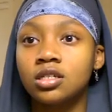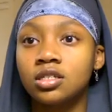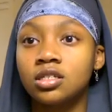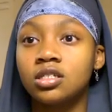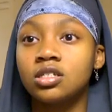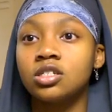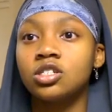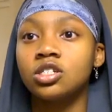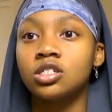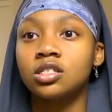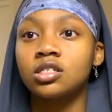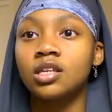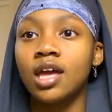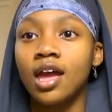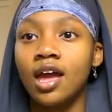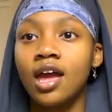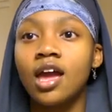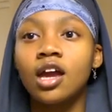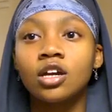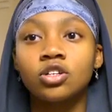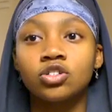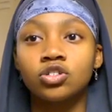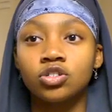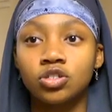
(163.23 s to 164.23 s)
it's just
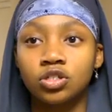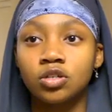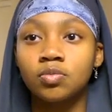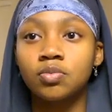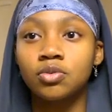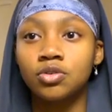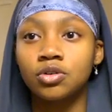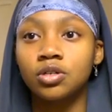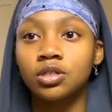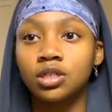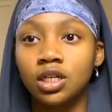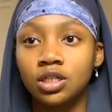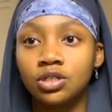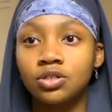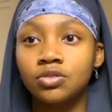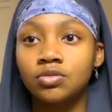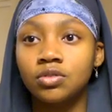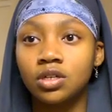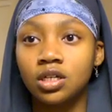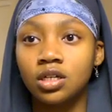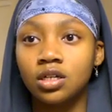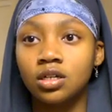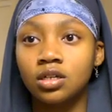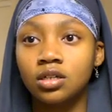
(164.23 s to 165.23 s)
that extra support that you
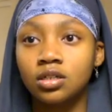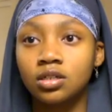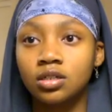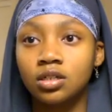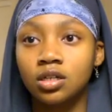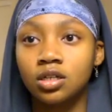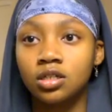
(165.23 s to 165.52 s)
need.